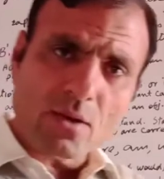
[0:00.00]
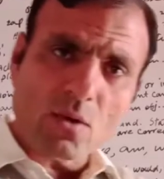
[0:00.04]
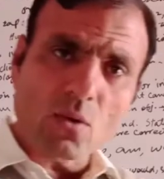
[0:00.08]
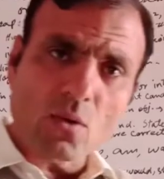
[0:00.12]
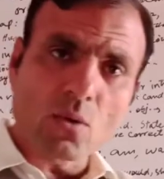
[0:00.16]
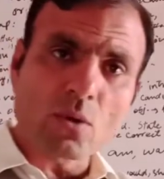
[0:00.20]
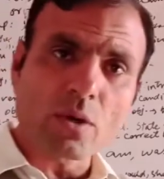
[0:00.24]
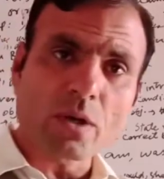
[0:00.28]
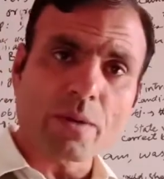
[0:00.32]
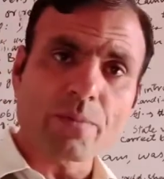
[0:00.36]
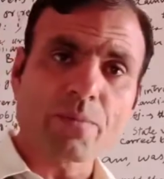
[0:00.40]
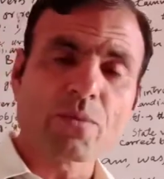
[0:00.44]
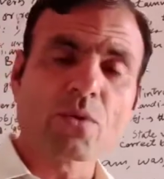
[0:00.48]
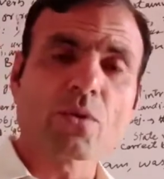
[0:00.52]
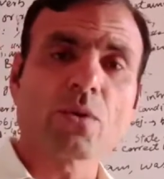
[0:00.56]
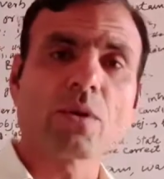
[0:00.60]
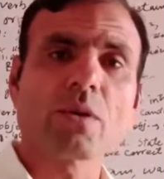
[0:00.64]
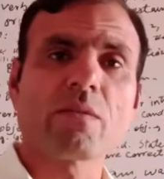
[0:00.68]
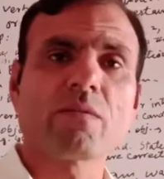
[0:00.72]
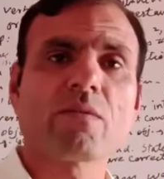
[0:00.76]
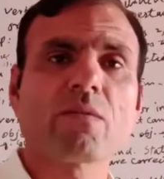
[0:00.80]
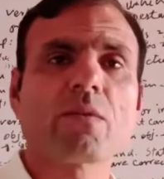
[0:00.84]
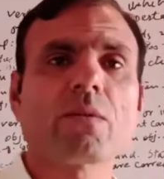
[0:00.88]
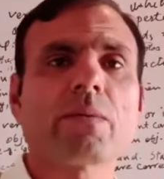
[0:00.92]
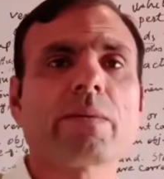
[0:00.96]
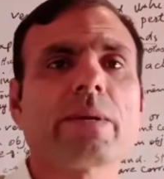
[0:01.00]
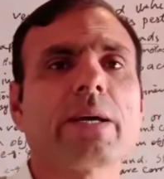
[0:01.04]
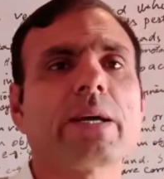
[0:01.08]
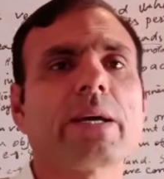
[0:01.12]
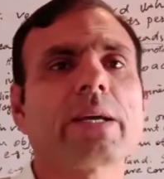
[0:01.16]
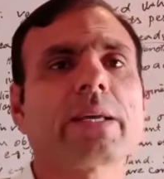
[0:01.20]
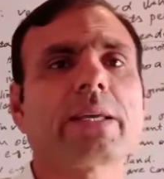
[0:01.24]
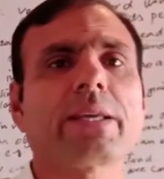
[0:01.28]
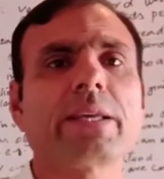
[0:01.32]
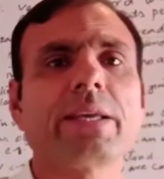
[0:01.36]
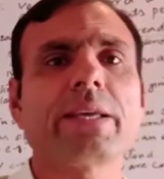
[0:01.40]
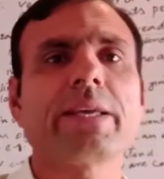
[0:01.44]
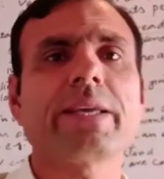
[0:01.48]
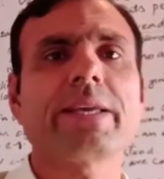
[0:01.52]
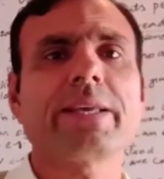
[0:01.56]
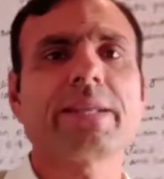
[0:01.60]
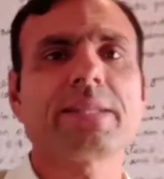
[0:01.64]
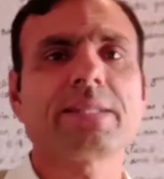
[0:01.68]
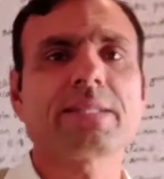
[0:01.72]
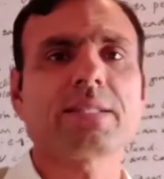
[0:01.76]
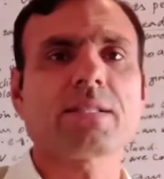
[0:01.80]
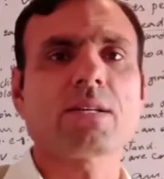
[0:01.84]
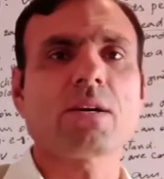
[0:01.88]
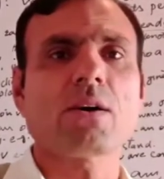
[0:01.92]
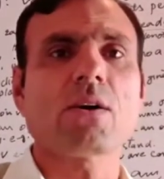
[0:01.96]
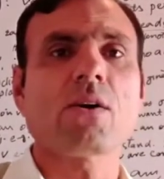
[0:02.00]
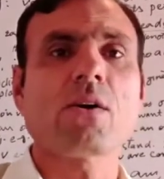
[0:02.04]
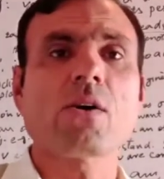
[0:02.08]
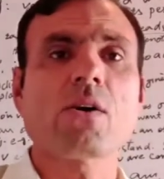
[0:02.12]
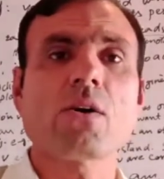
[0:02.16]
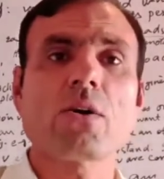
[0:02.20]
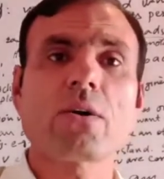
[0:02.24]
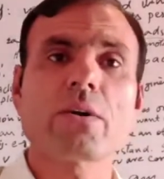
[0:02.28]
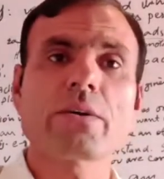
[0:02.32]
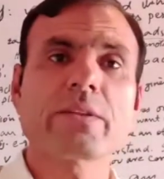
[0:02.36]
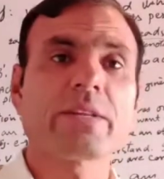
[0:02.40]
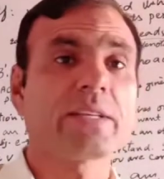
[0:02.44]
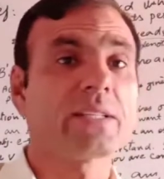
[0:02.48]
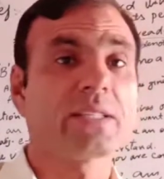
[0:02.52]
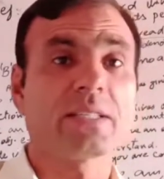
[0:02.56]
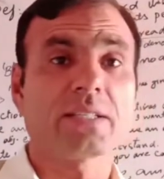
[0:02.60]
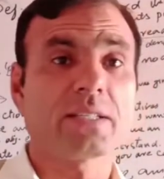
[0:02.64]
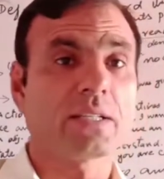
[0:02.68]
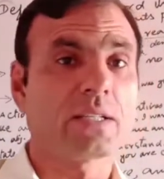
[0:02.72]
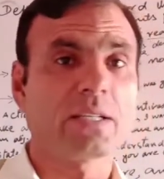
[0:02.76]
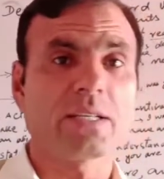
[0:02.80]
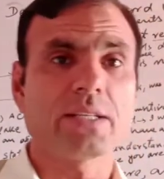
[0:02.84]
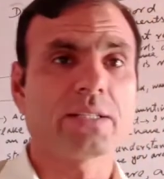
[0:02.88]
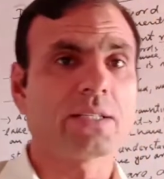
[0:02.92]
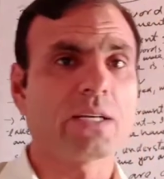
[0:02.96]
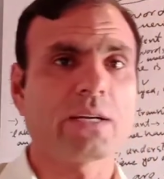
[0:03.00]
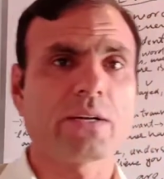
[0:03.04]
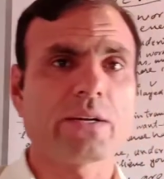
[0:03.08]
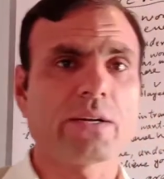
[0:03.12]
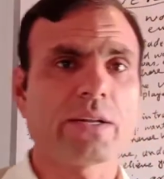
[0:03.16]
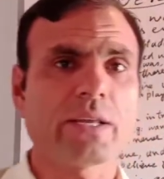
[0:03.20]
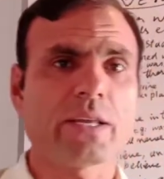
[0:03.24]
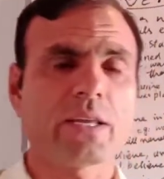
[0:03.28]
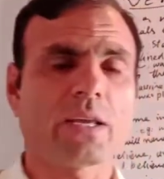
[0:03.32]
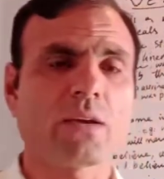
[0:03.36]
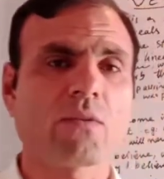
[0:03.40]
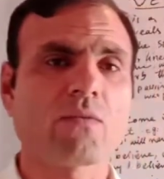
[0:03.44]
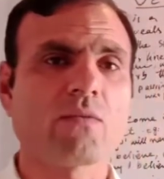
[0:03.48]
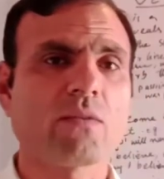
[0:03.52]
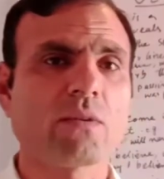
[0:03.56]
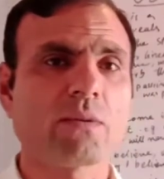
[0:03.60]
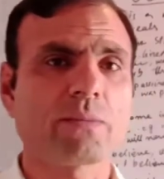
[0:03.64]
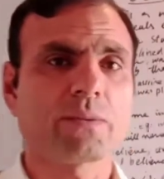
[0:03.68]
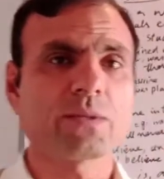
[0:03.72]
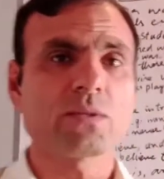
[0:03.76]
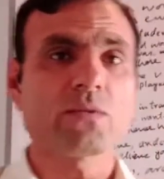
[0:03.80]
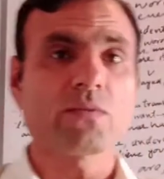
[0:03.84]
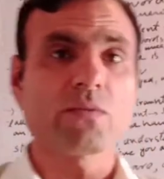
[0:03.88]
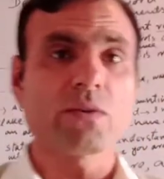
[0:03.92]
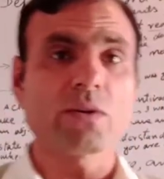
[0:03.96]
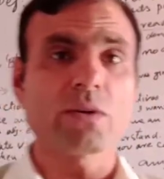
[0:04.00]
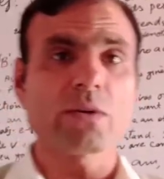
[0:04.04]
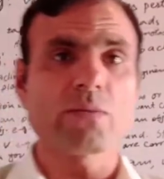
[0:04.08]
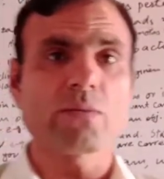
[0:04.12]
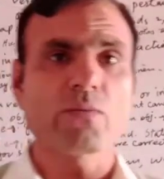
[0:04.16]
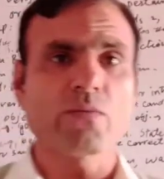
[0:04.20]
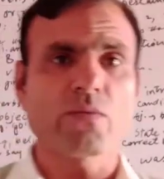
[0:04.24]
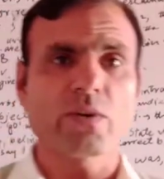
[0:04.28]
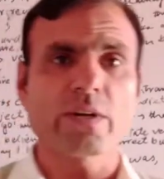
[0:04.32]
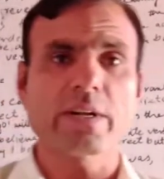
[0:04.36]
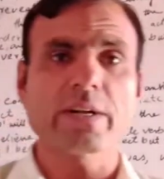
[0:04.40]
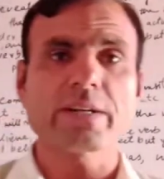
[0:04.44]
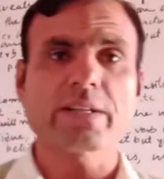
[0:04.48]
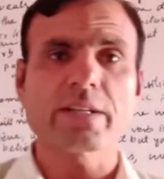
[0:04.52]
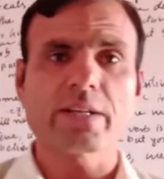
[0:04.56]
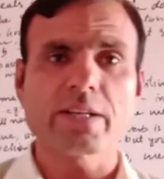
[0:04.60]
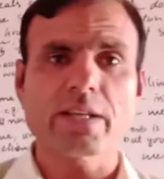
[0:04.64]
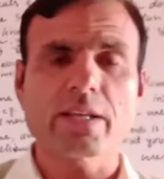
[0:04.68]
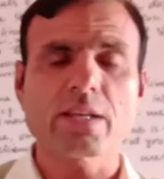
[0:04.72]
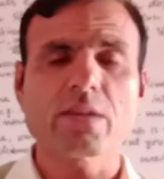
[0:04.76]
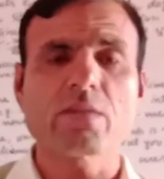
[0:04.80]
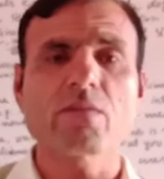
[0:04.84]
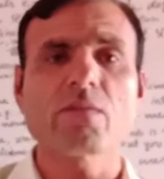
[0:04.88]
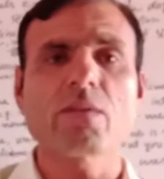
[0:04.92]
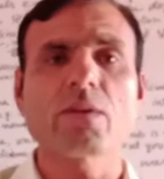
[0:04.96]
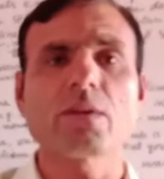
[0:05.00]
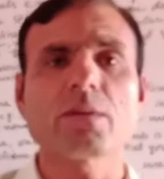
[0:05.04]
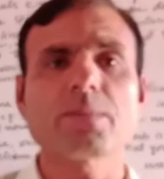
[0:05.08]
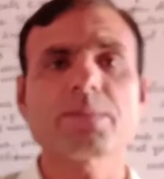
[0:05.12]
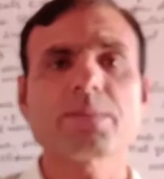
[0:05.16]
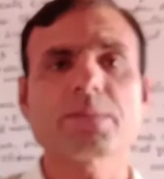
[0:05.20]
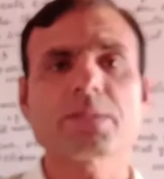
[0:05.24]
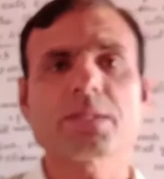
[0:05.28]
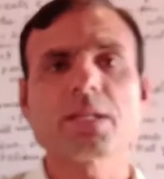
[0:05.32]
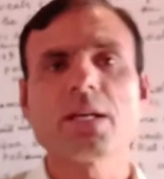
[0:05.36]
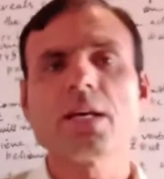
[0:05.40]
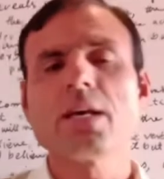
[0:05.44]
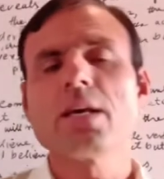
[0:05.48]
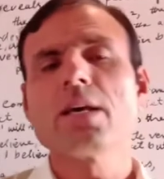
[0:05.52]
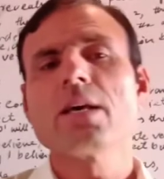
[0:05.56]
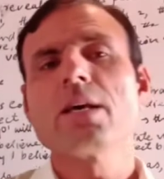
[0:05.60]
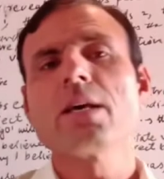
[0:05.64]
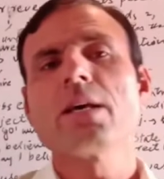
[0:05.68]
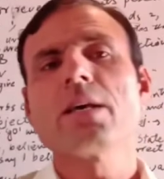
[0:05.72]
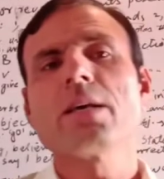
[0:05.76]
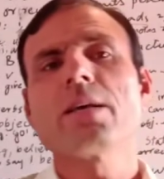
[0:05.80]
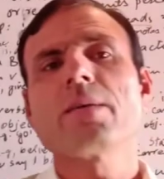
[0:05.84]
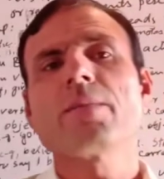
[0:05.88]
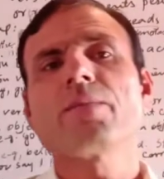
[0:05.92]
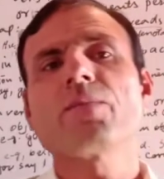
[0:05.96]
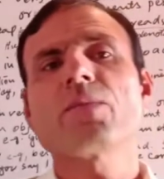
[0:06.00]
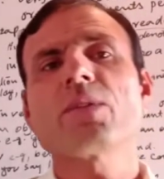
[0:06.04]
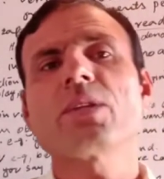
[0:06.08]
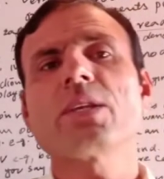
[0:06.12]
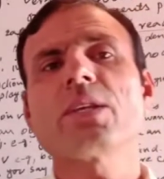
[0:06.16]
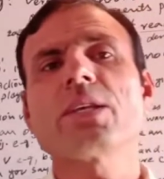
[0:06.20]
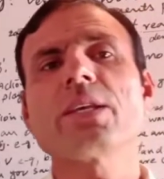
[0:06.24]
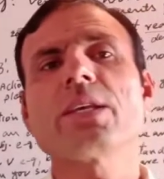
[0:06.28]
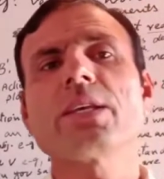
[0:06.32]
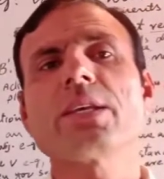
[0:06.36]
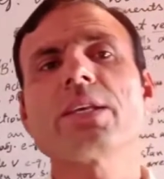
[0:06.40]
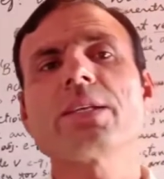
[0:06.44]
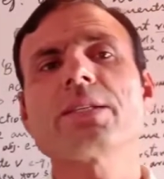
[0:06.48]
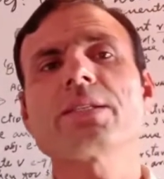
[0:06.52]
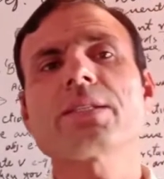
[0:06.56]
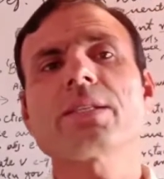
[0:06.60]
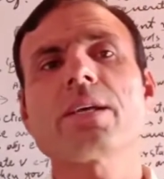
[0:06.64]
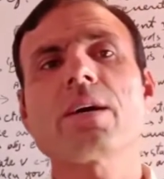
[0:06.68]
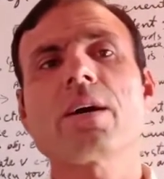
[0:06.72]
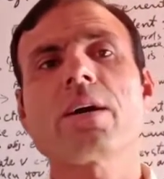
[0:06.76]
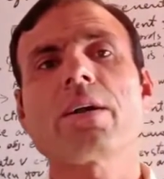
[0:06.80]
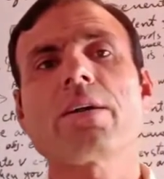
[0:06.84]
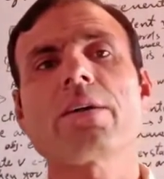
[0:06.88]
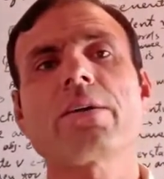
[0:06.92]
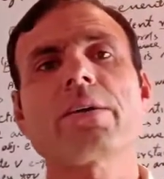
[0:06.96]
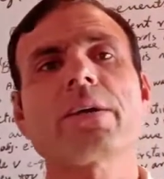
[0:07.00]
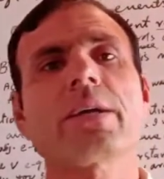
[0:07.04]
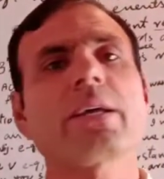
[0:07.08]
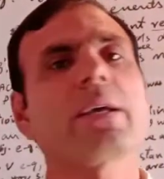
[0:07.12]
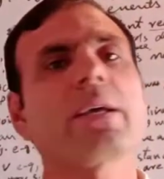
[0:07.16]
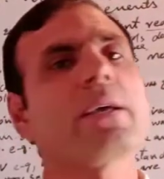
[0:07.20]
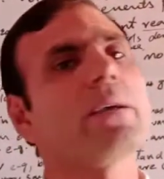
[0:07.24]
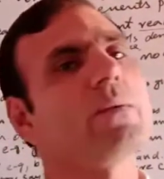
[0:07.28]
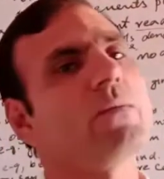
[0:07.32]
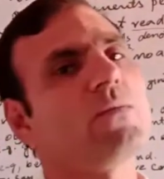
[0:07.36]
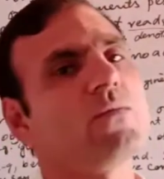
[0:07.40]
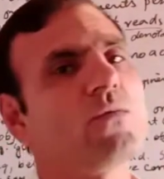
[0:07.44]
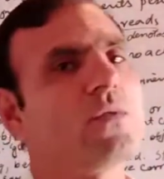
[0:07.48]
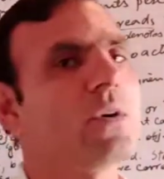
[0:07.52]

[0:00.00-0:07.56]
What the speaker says: or copula verb like these are linking verbs. What are the linking verbs? Is, are, am,